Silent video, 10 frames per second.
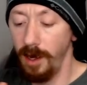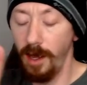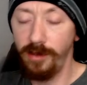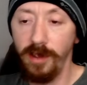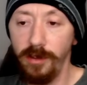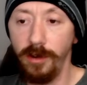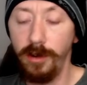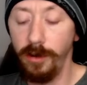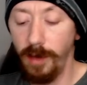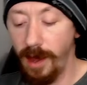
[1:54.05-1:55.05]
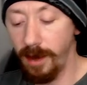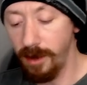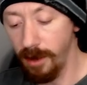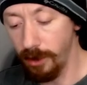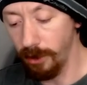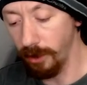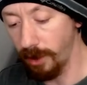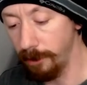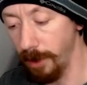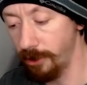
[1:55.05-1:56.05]
it's easier to do that and get a good
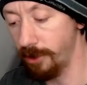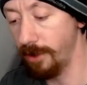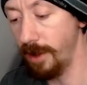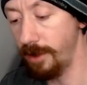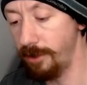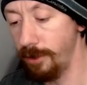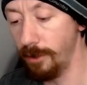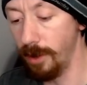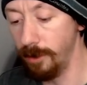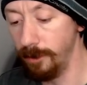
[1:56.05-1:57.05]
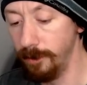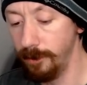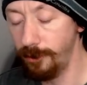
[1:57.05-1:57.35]
looking picture than to um,